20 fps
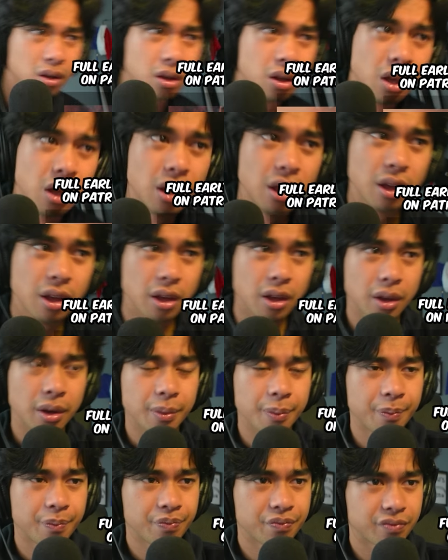not gonna be the
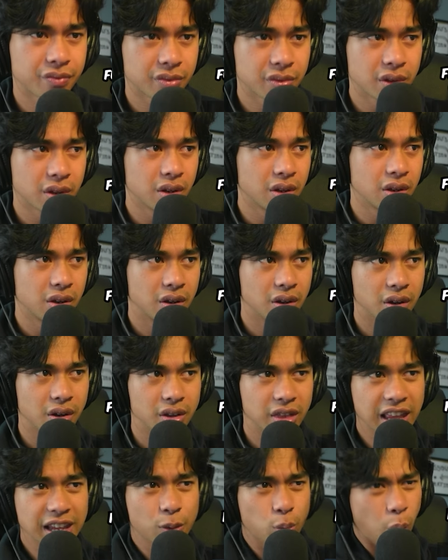Dragon Warrior anymore.
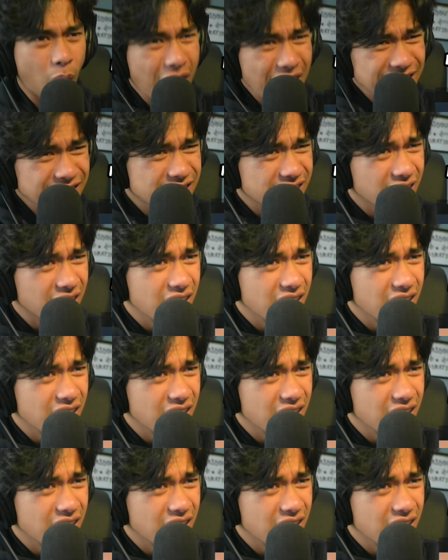Like what?